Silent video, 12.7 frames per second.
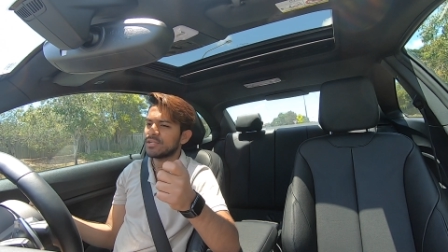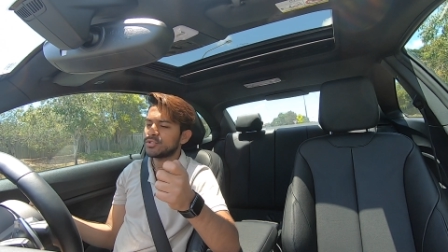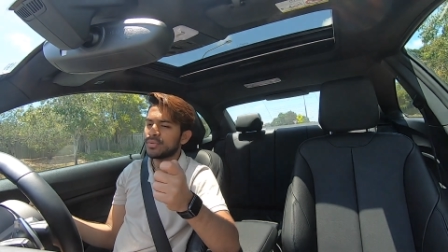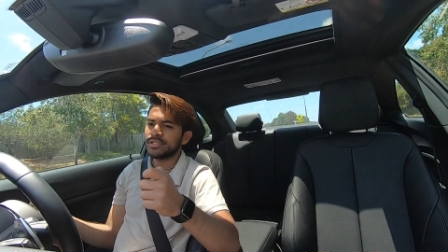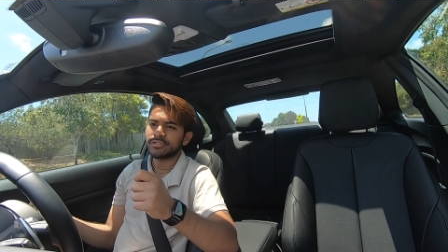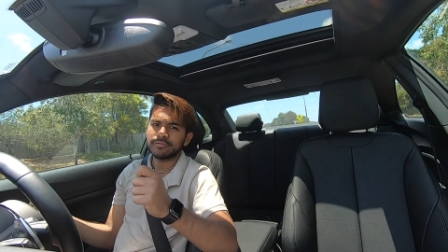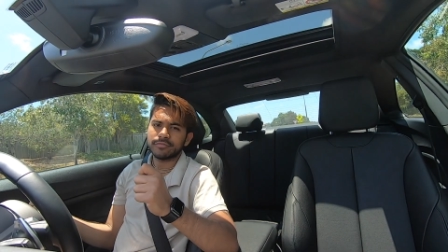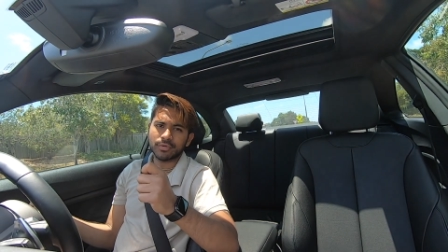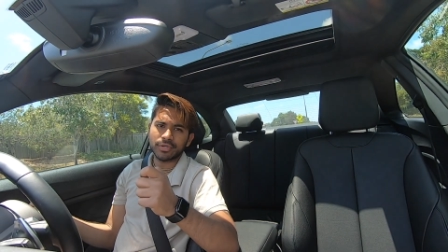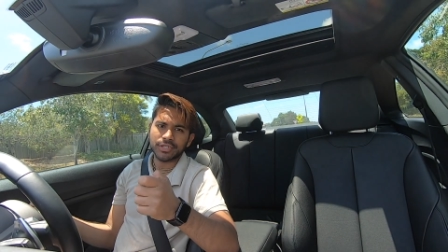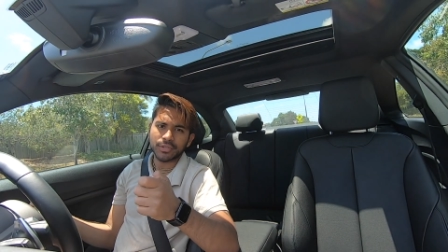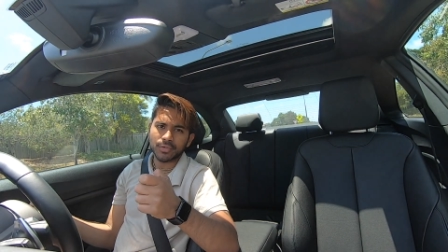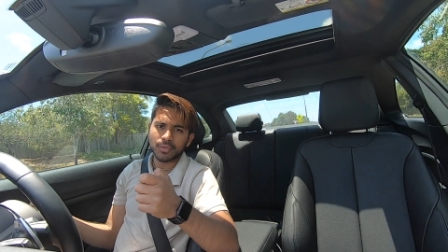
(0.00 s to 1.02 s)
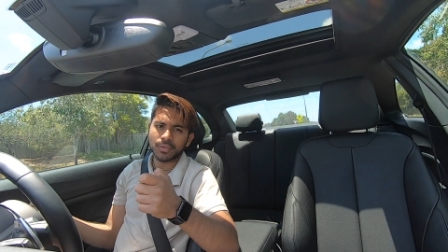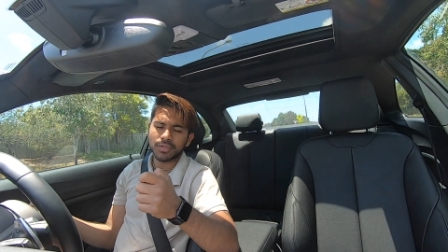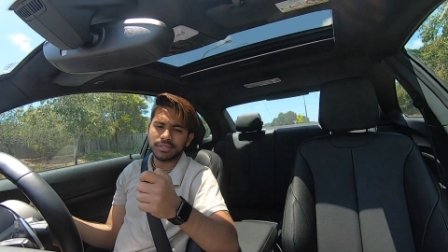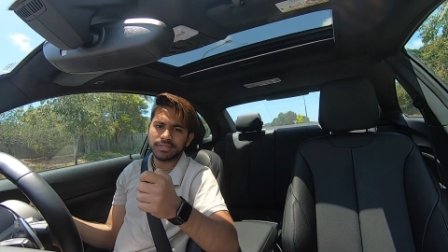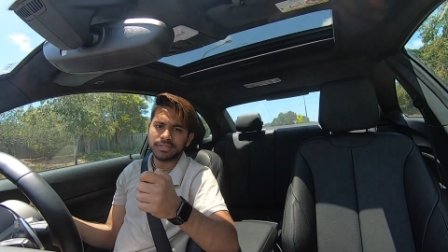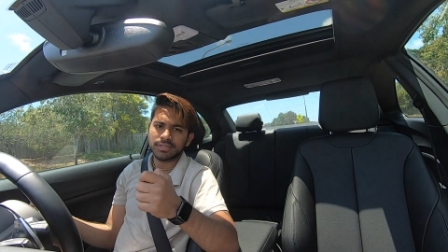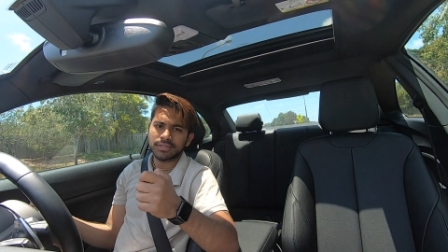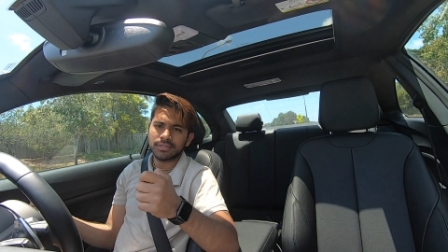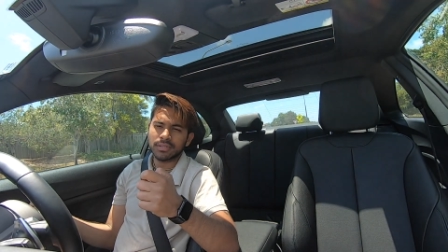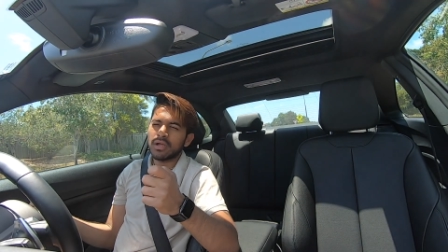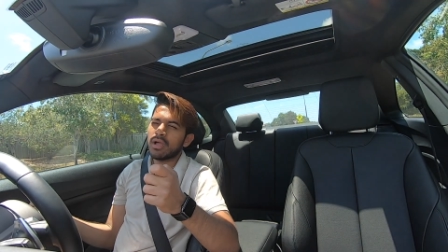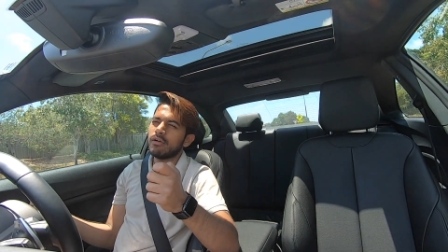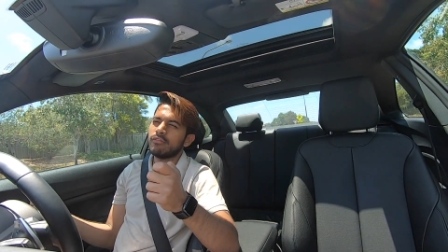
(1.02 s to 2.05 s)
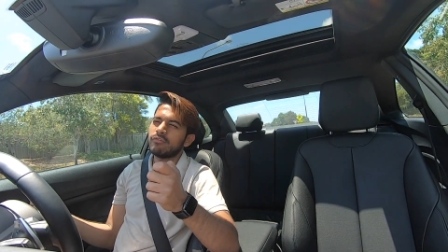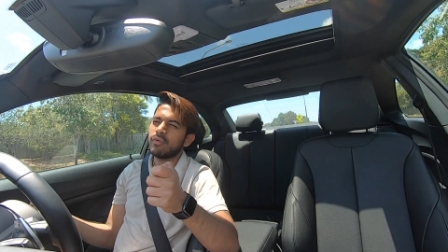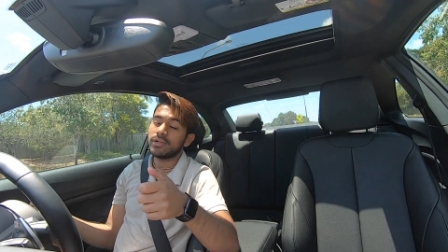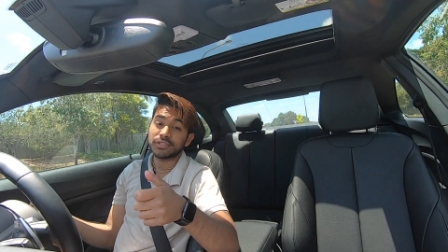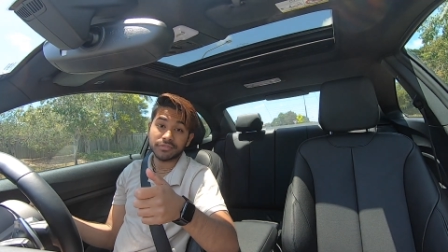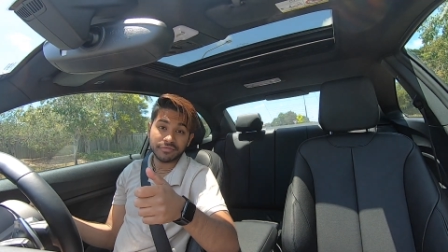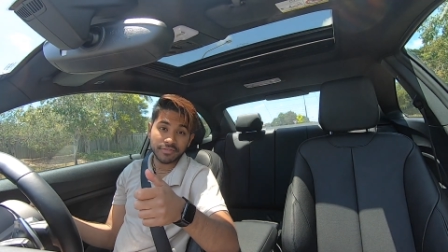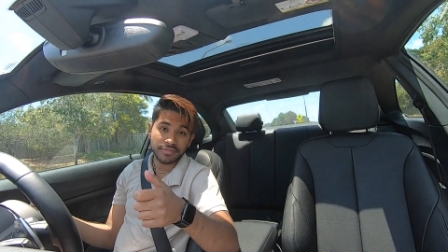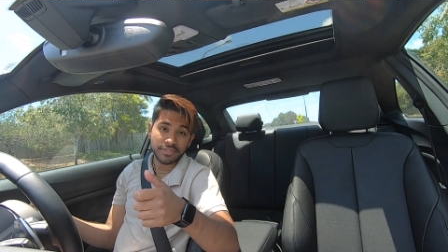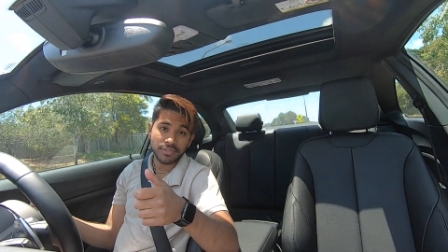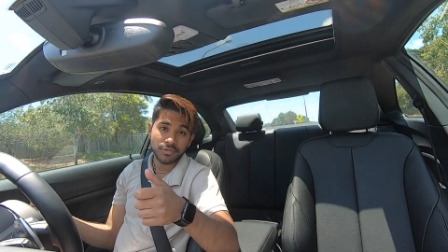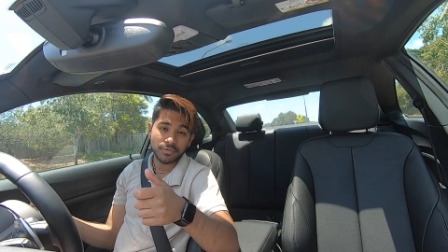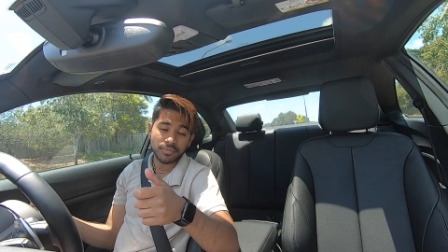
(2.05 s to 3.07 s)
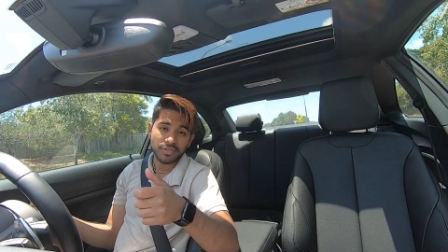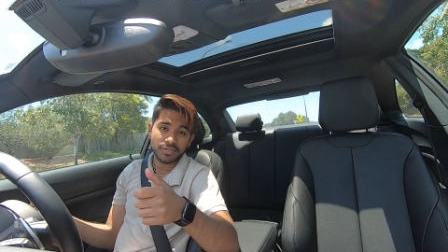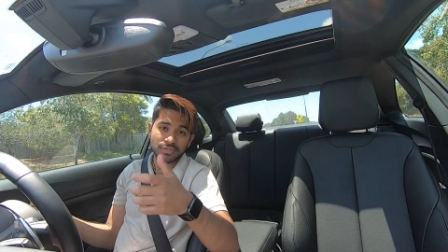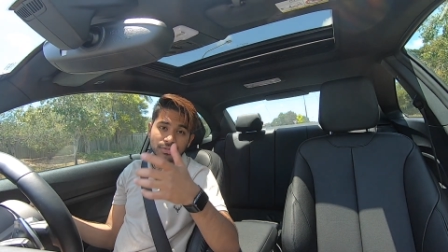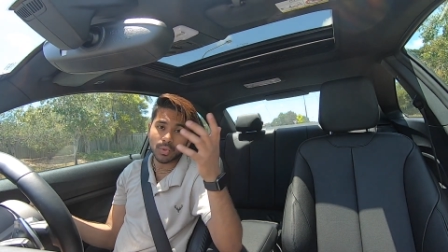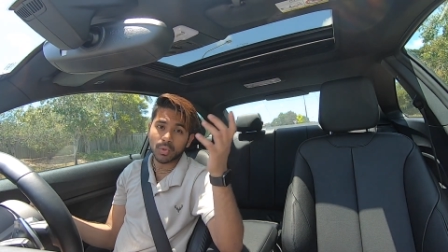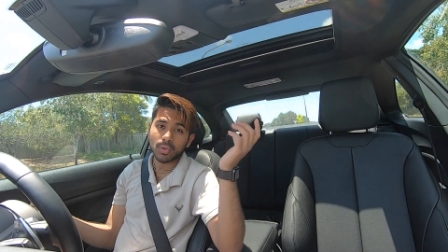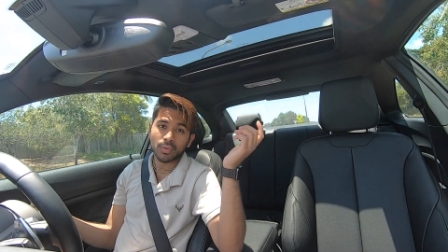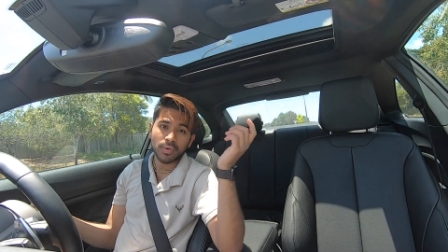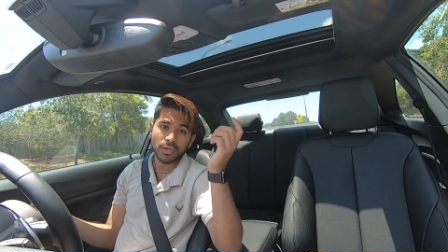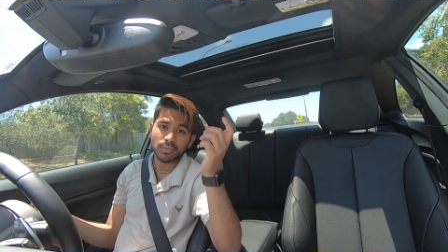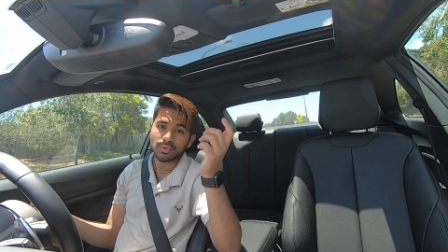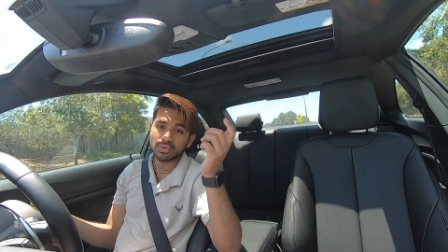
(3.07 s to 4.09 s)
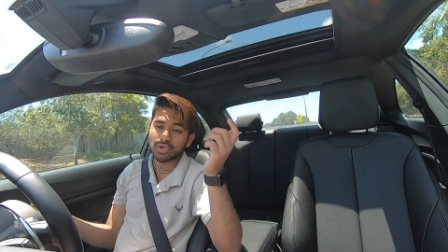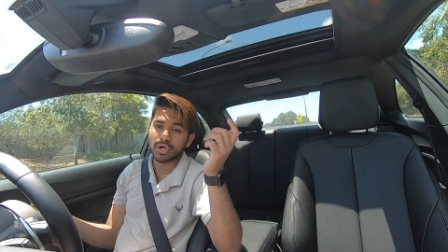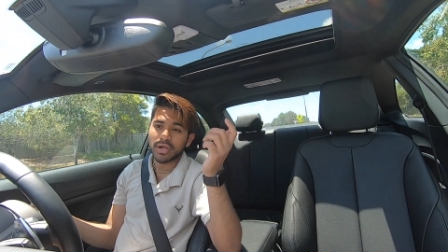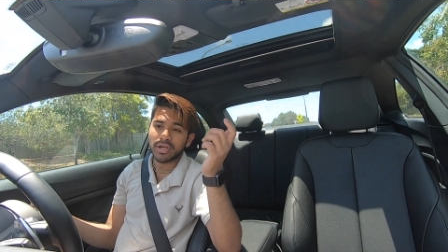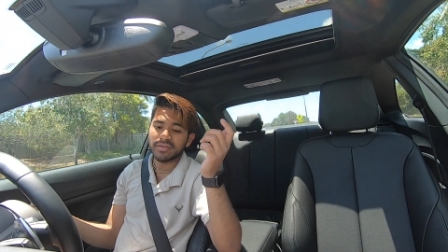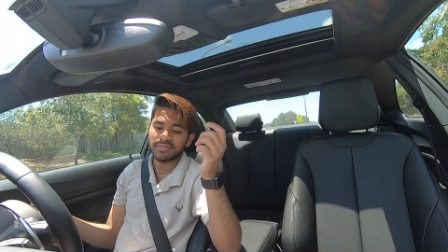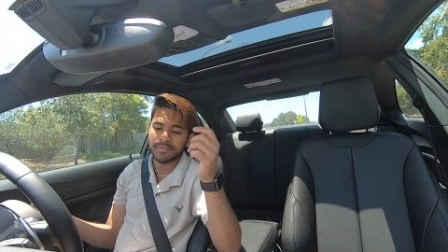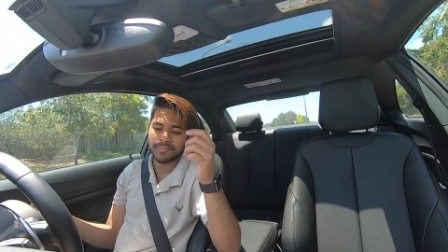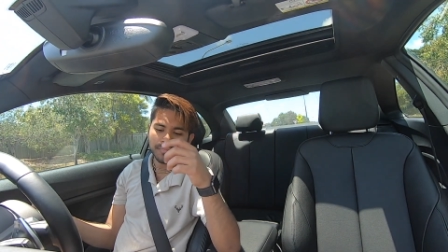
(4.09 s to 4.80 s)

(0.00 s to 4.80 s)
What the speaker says: 240 kilowatts, 450 newton meters of torque, rear wheel drive,